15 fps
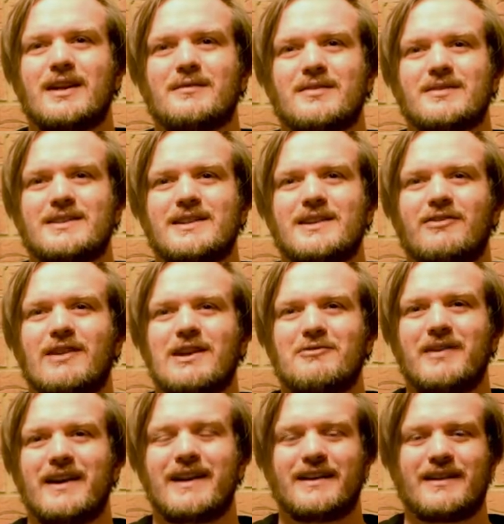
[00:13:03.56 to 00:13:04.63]
funny because the
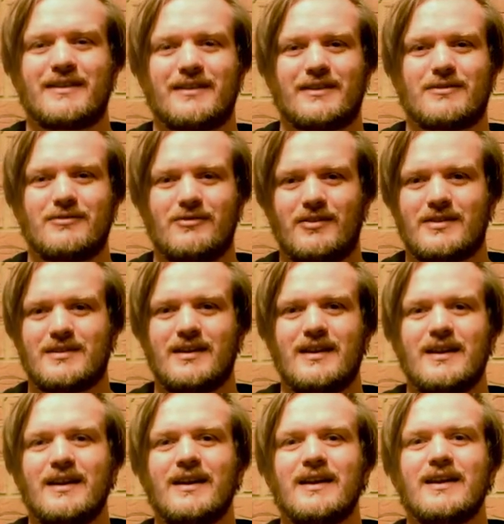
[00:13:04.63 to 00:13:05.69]
only way to get through
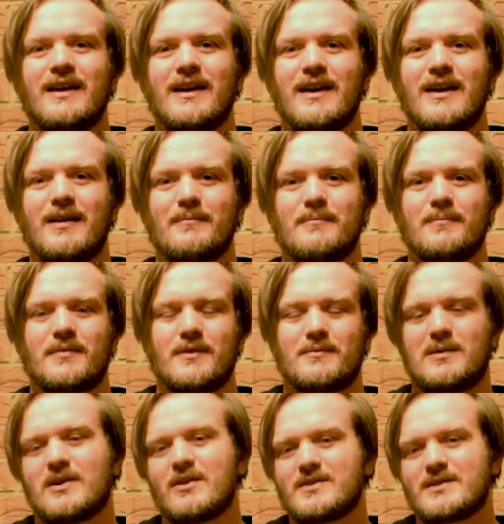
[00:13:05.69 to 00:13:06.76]
it,
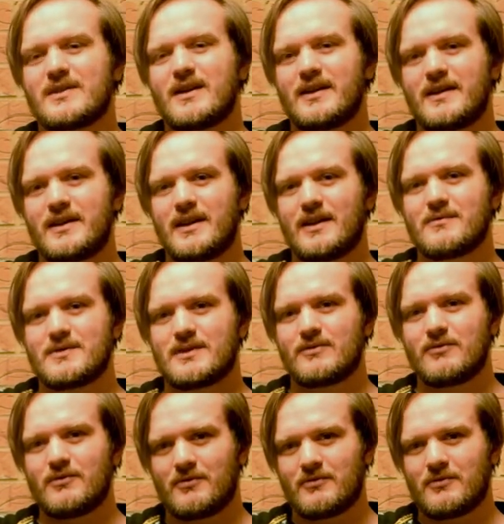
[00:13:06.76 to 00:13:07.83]
because that idiot
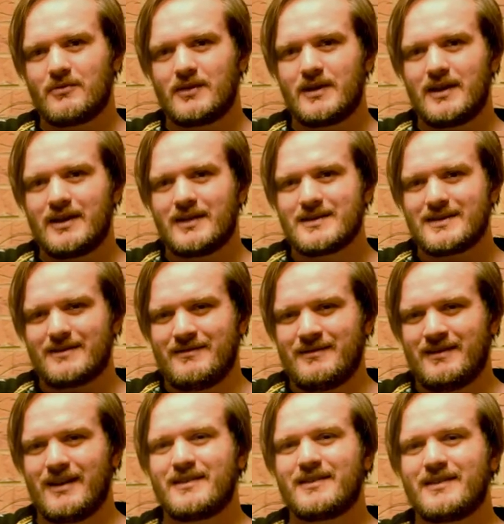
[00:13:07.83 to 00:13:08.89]
was throwing grenades
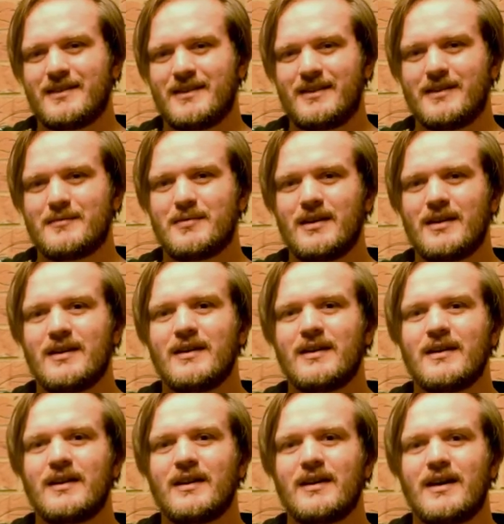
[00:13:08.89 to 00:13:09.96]
at Gabe,
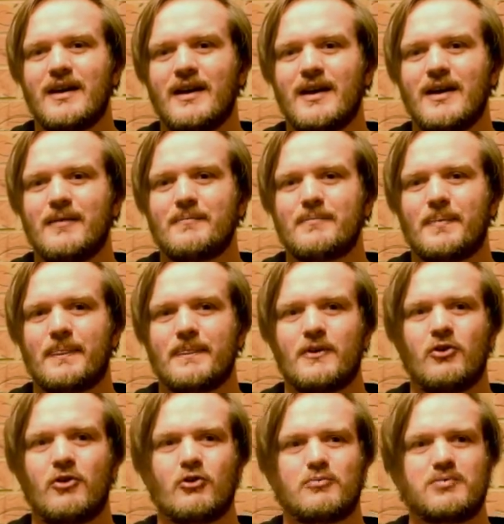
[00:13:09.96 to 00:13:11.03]

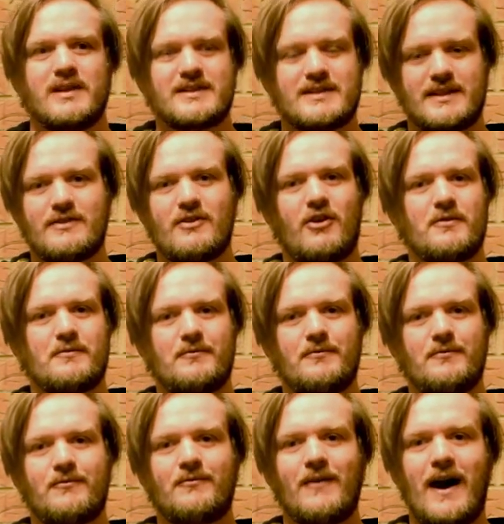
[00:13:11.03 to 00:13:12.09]
the whole place is now
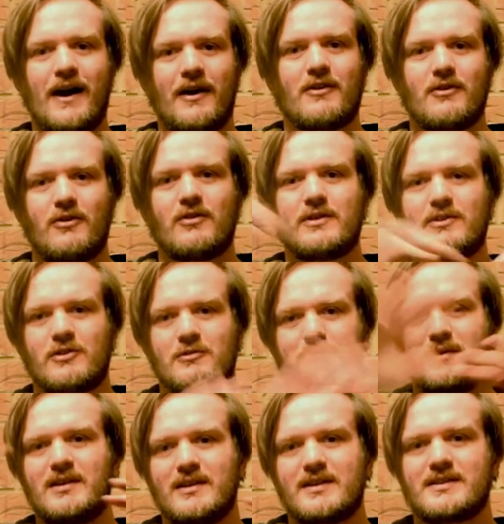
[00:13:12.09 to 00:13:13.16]
on fire, all the
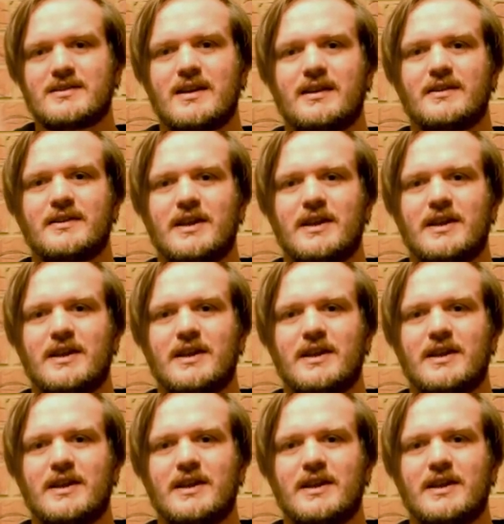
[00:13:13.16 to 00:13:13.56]
other buildings,